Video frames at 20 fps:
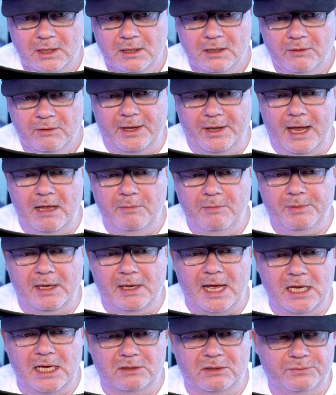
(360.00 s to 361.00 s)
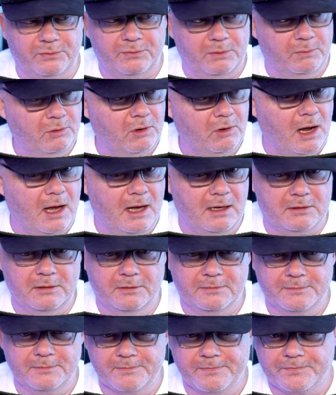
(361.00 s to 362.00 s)
the APIs from Grok
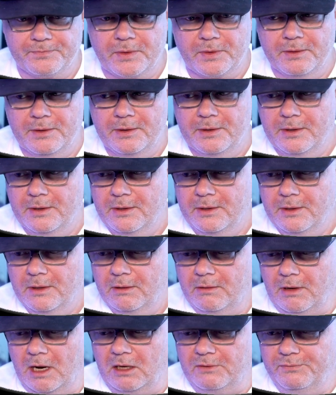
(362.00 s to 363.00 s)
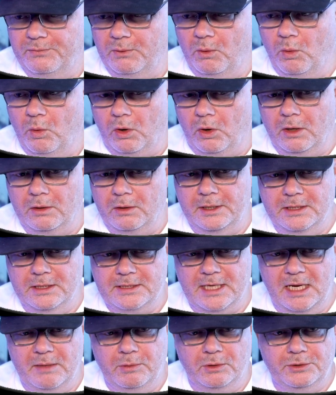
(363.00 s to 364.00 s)
4 is
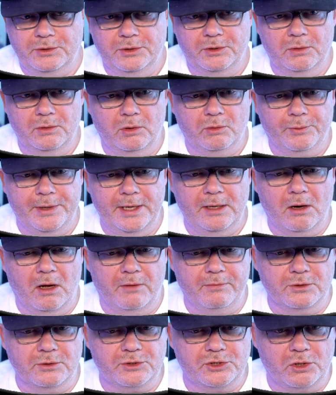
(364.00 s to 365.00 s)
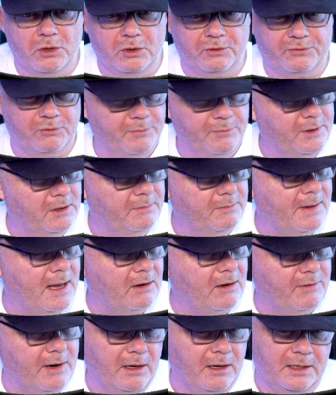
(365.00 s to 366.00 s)
able to read all those charts for me in the
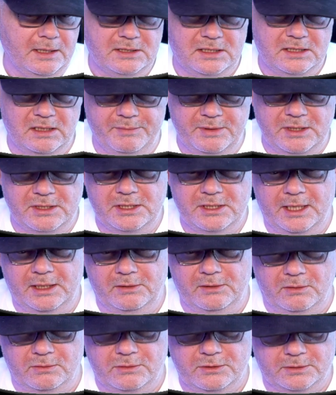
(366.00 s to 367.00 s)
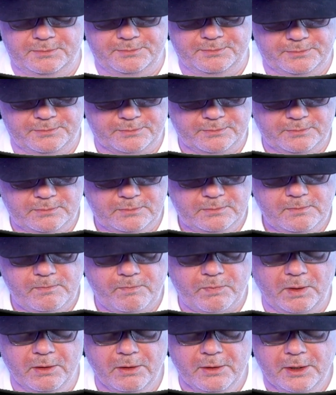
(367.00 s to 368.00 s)
background and send me signals.
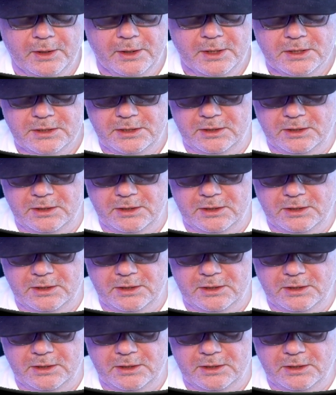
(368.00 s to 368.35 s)
Still